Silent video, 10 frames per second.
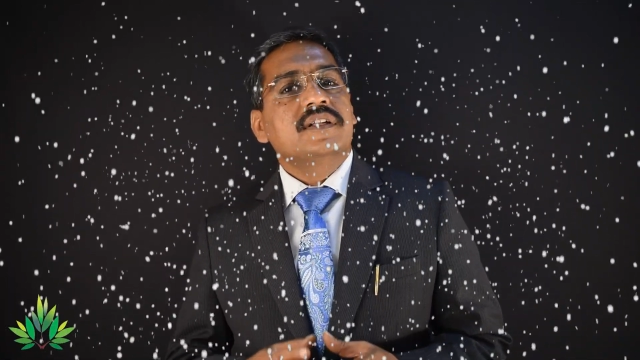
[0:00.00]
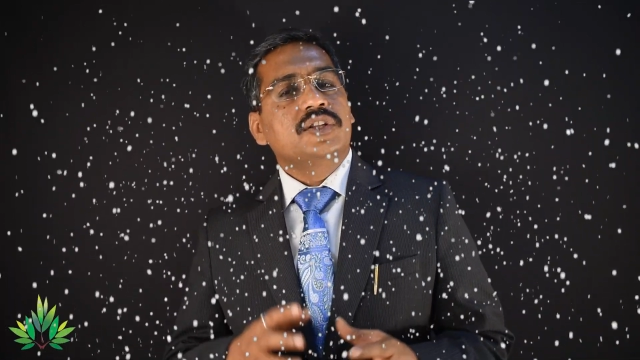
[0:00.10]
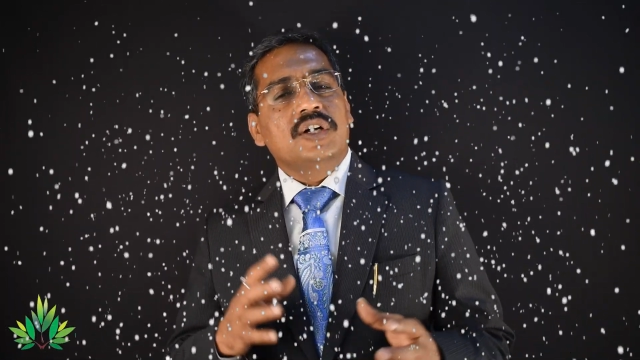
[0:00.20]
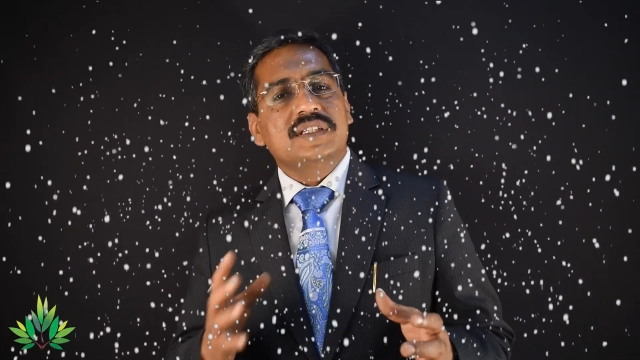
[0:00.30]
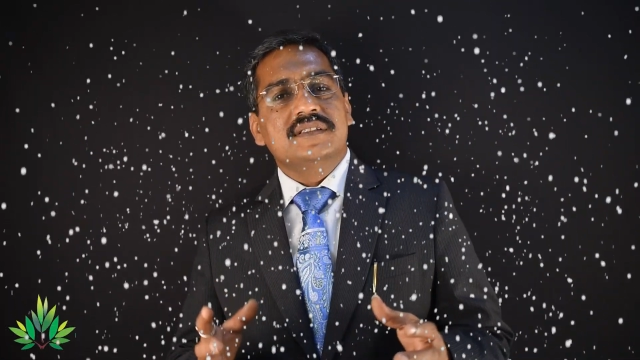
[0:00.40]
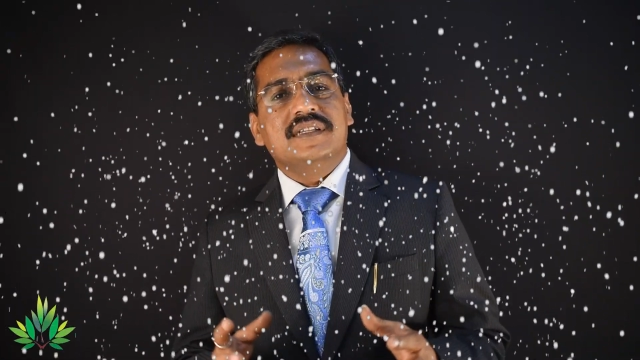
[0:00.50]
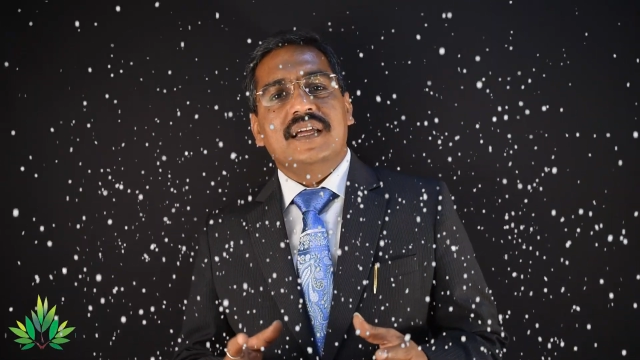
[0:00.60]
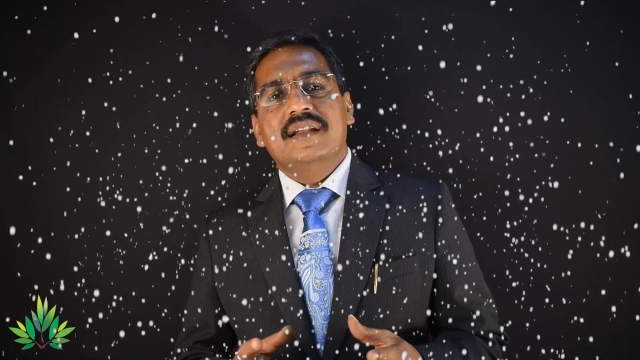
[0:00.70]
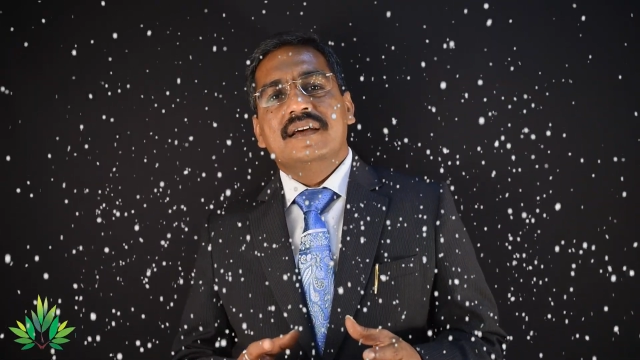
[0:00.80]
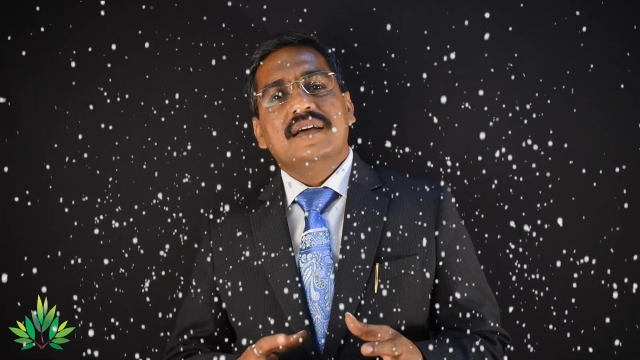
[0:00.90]
Northern
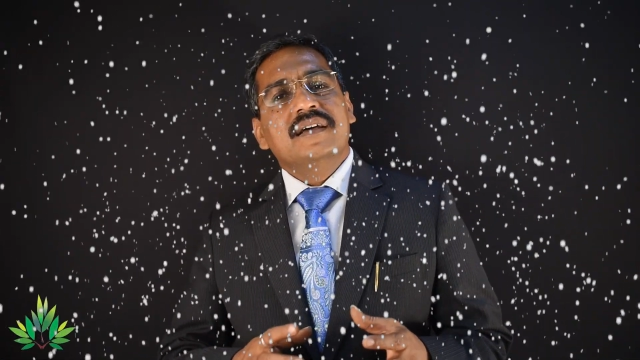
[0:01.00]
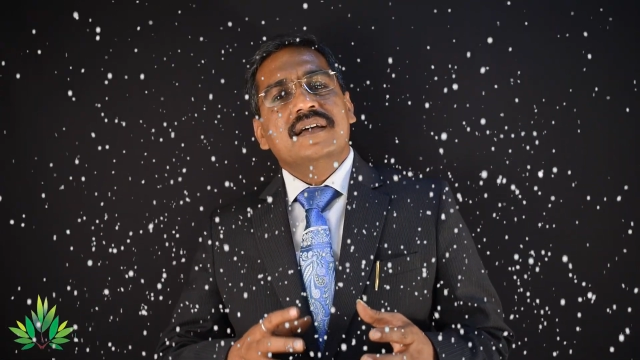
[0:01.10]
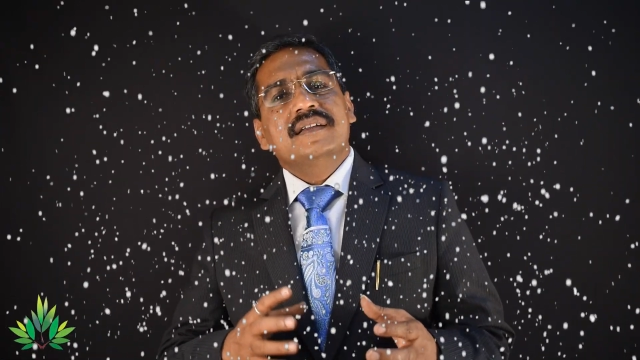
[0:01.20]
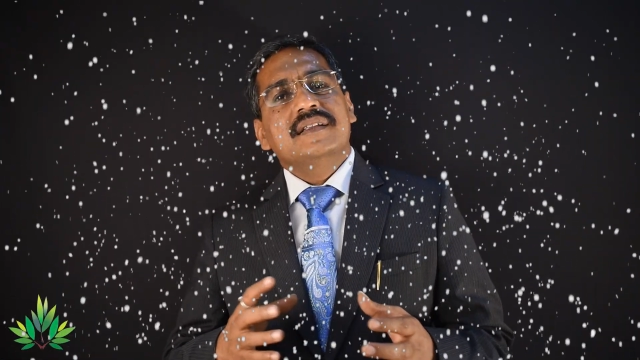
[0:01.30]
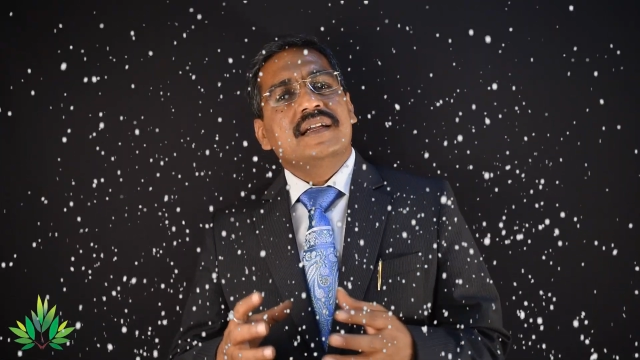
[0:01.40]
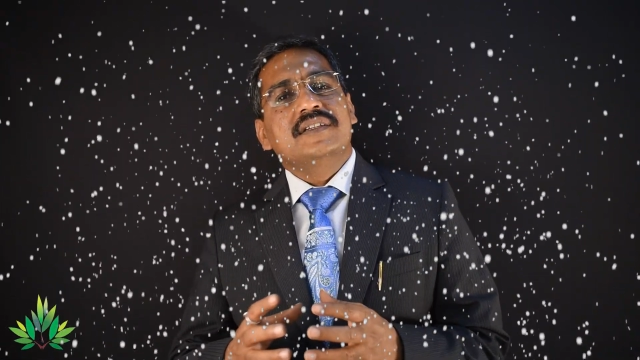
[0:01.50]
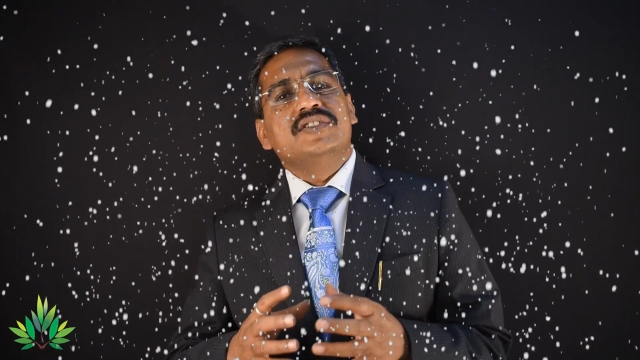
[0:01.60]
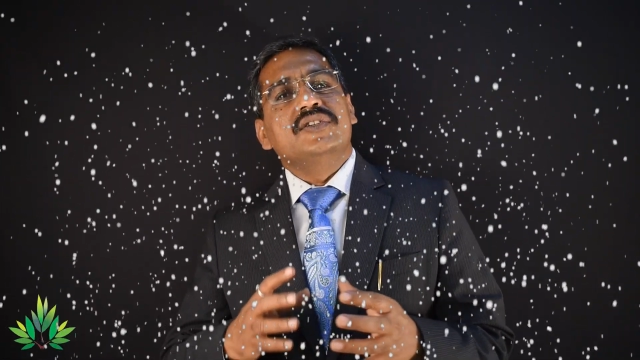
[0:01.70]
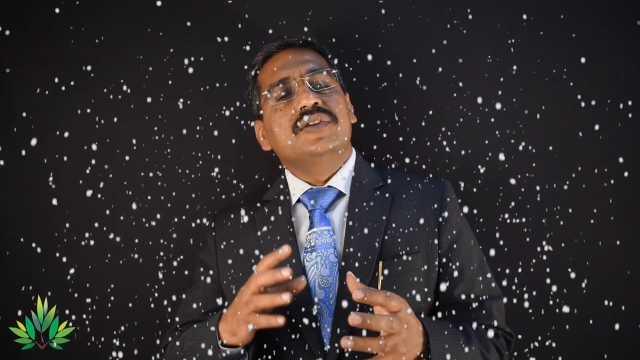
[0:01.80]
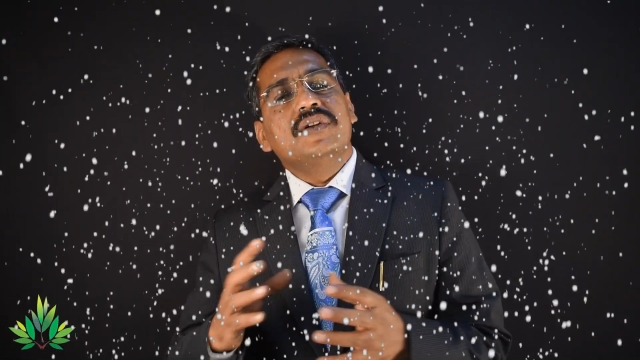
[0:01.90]
side, there
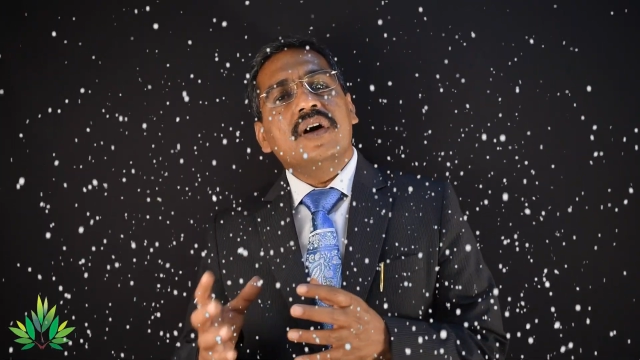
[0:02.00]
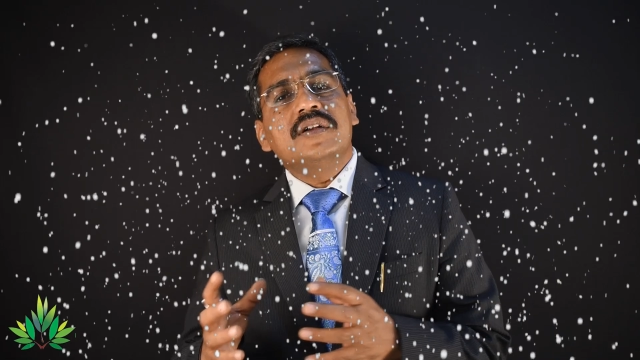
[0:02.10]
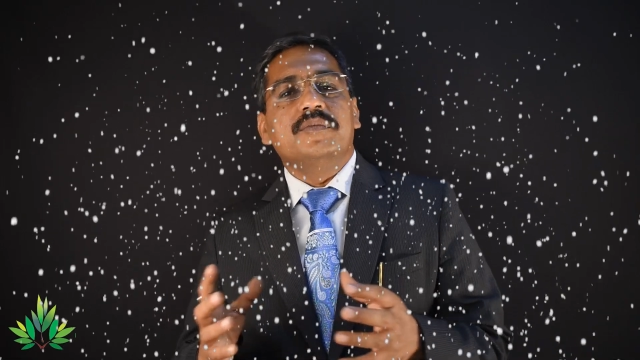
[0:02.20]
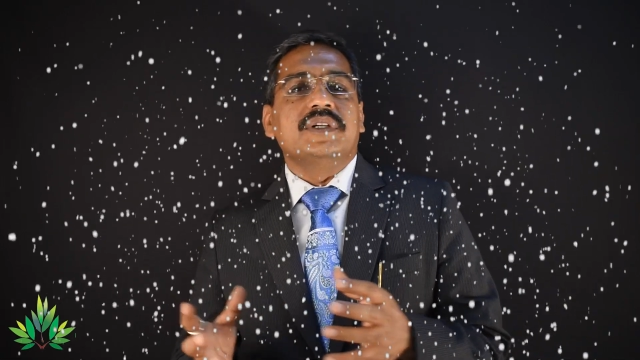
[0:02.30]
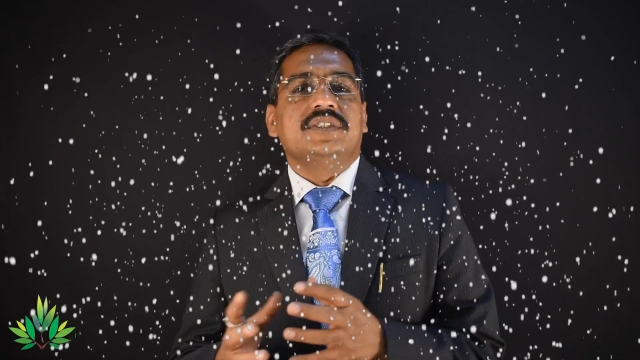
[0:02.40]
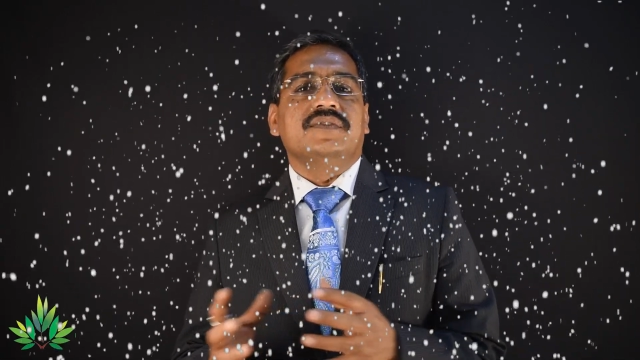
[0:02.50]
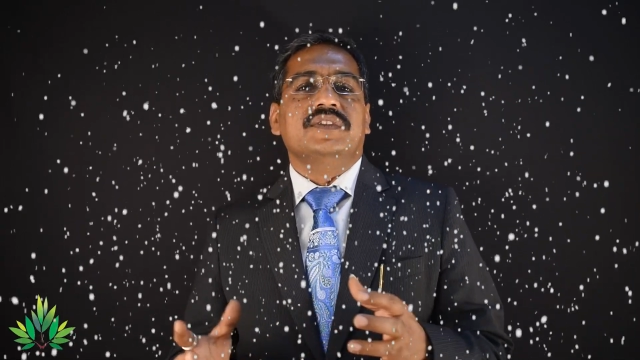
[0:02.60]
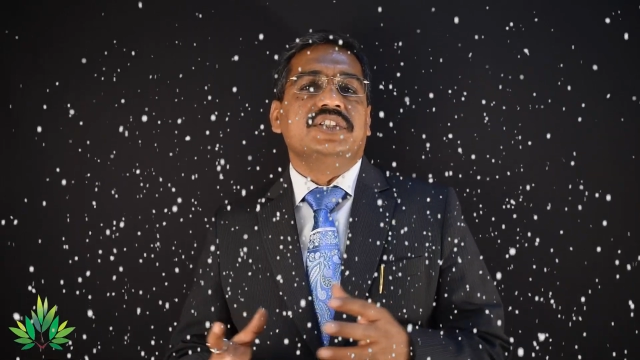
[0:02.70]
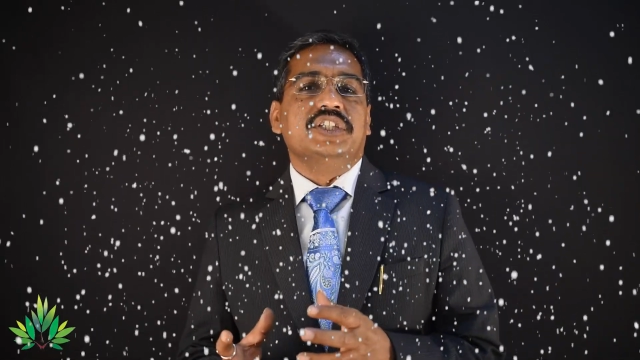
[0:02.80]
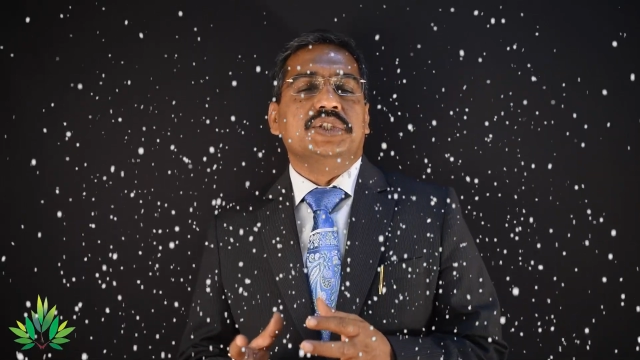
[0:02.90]
is not much of
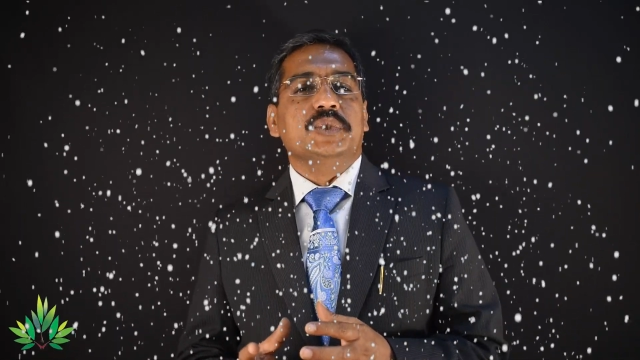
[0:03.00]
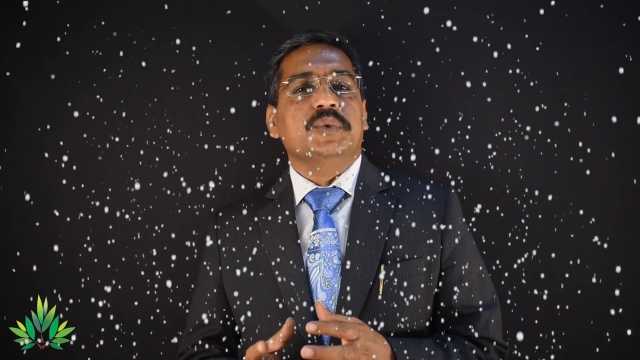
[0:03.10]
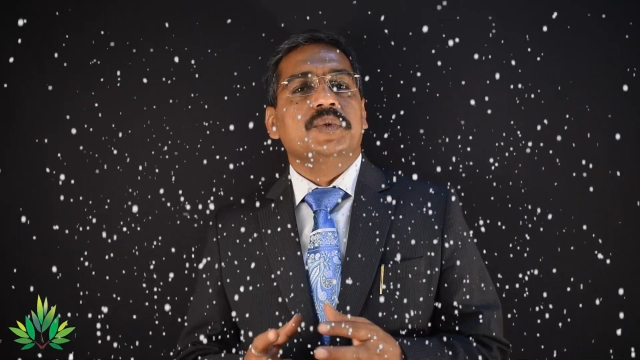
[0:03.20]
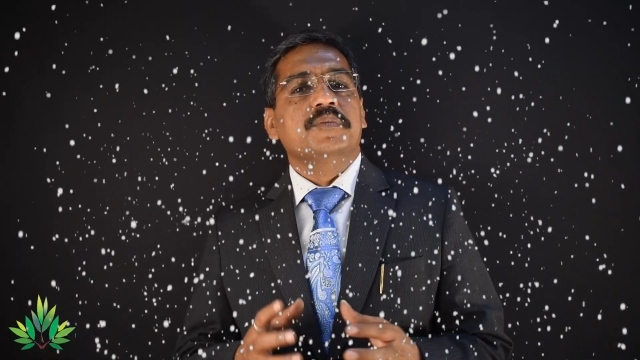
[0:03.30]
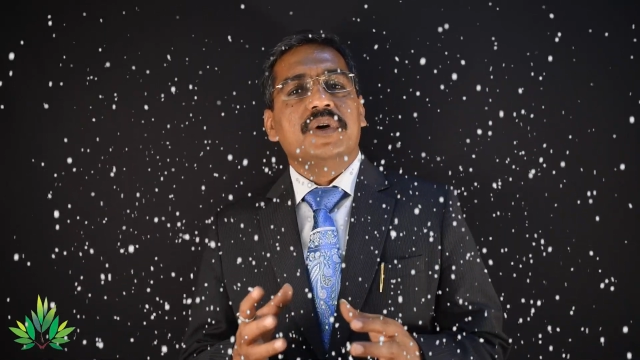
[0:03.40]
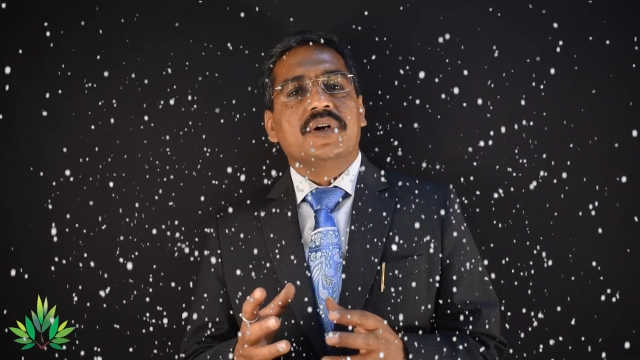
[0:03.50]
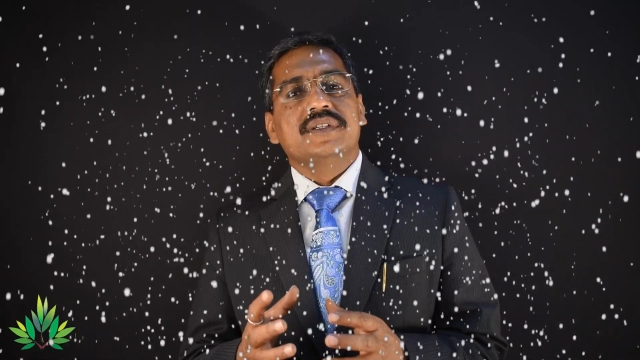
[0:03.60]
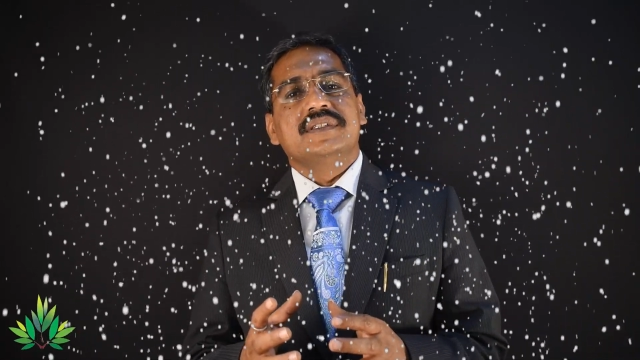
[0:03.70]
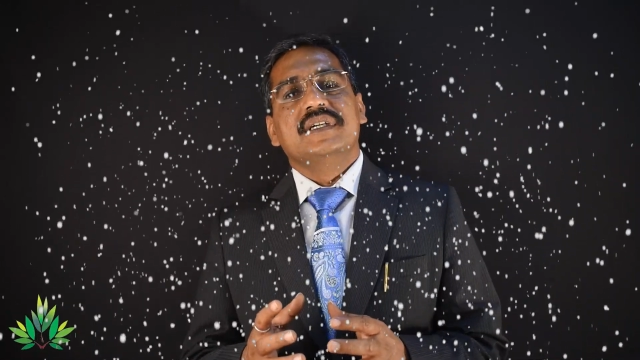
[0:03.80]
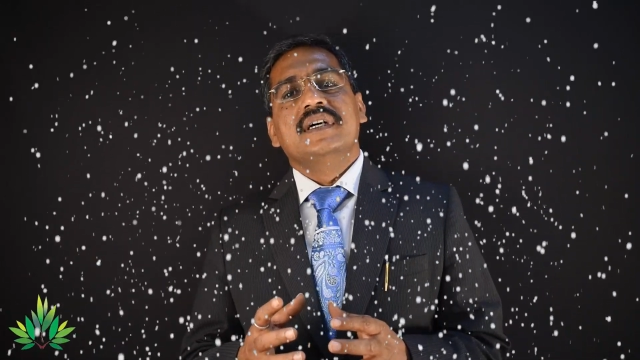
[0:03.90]
this issue
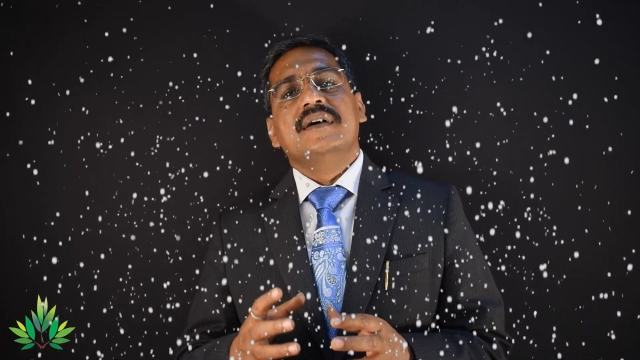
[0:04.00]
because